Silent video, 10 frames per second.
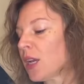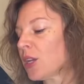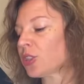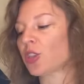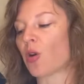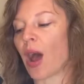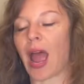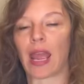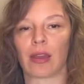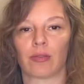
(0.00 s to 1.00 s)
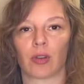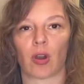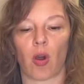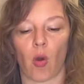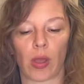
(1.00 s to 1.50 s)
So I have
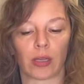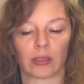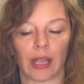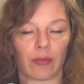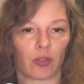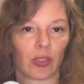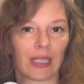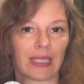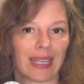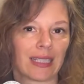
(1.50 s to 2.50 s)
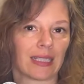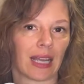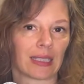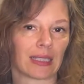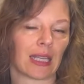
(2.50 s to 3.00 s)
oiled, I've greased and
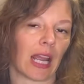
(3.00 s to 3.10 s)
dusted.